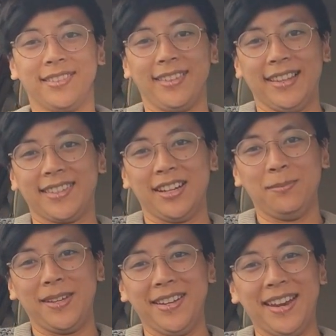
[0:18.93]
it's going to
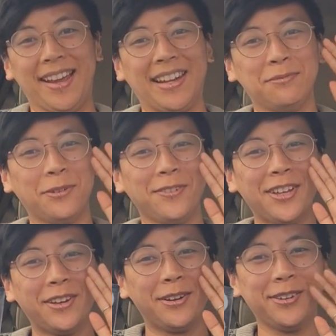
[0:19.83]
be a negative
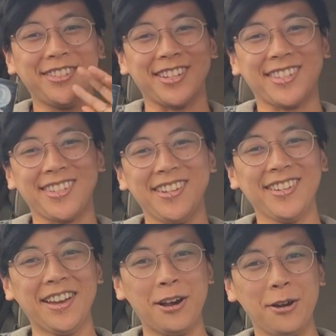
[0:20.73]
review, just so you
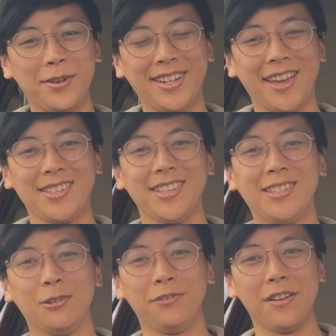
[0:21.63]
know, in case this is
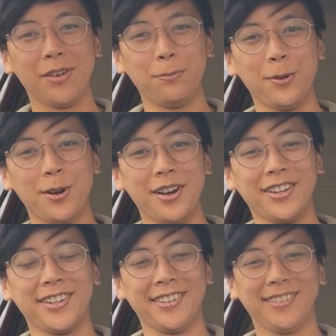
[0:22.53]
your favorite book.